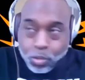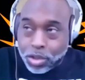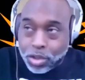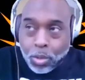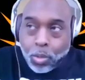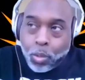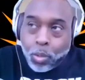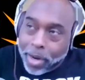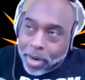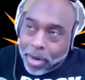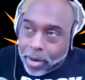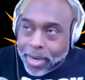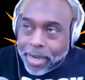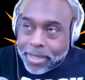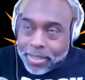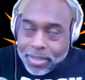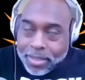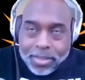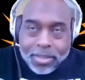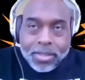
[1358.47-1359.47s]
to where
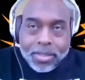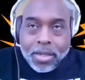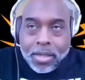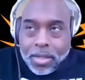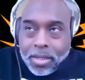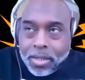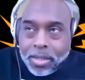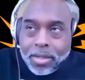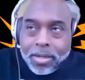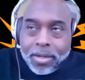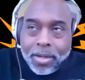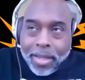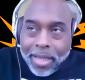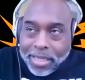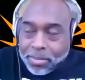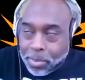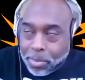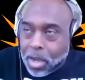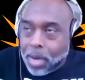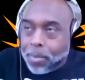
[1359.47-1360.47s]
it's
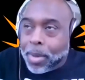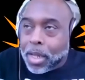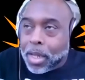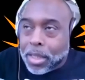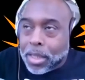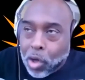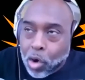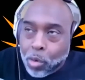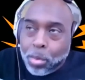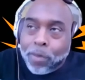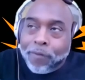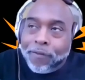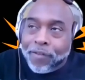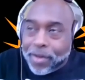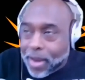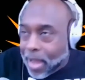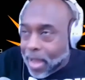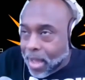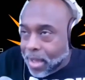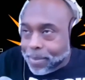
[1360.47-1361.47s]
become a global
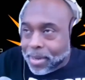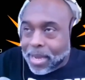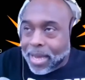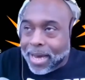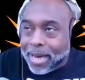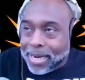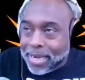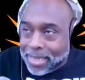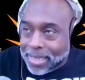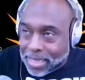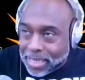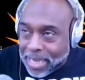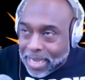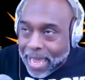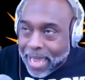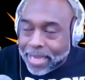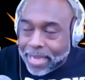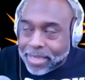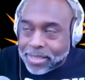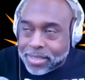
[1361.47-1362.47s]
phenomenon in the
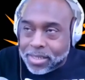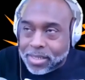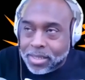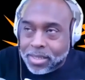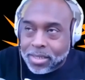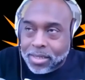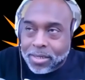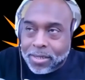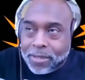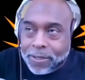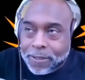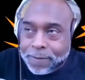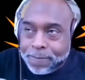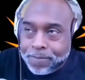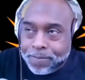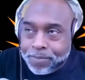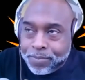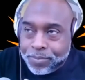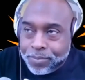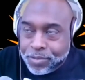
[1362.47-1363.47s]
last
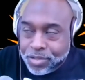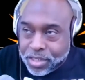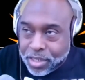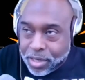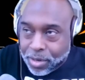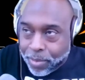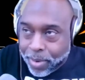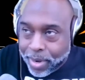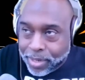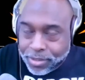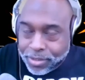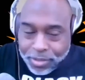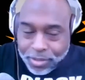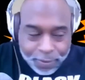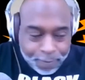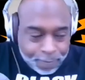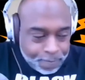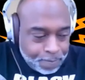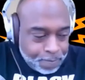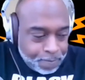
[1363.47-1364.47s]

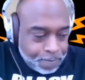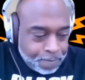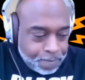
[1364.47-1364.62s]
generation.